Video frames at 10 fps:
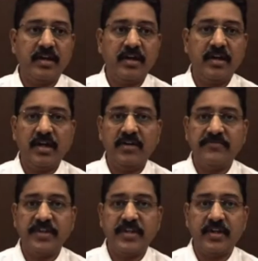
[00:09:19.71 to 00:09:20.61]

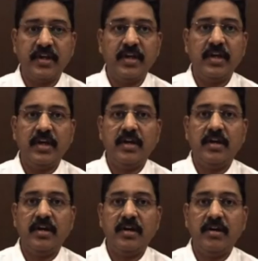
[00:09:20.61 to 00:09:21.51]
after.
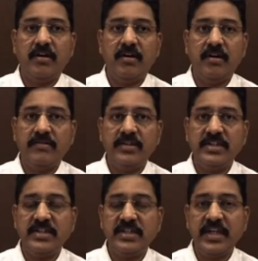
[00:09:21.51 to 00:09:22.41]
This is
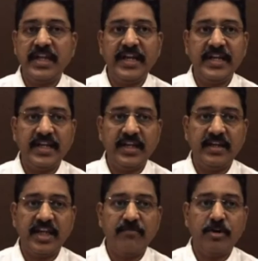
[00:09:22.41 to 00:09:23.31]
in LAD. It
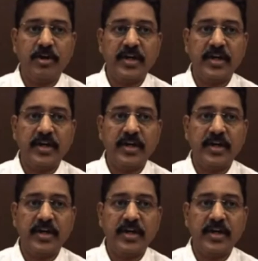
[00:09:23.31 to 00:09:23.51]
came all right.